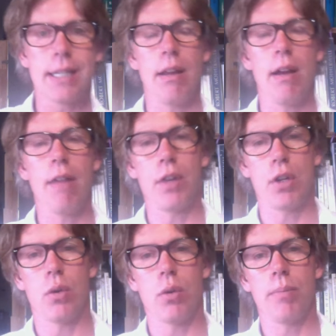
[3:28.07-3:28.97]

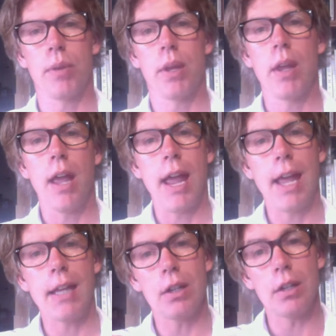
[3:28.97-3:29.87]
official?
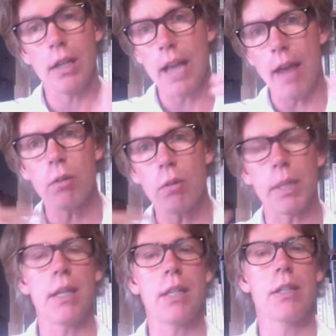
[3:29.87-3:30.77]
And
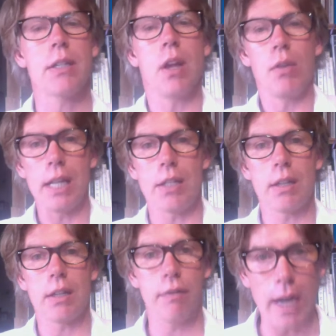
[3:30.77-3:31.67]
inevitably this leads
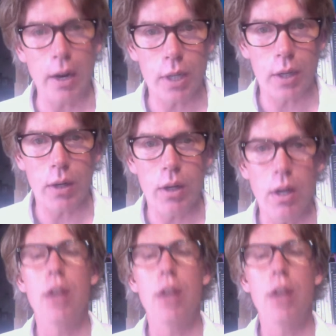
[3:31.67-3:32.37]
to failure. The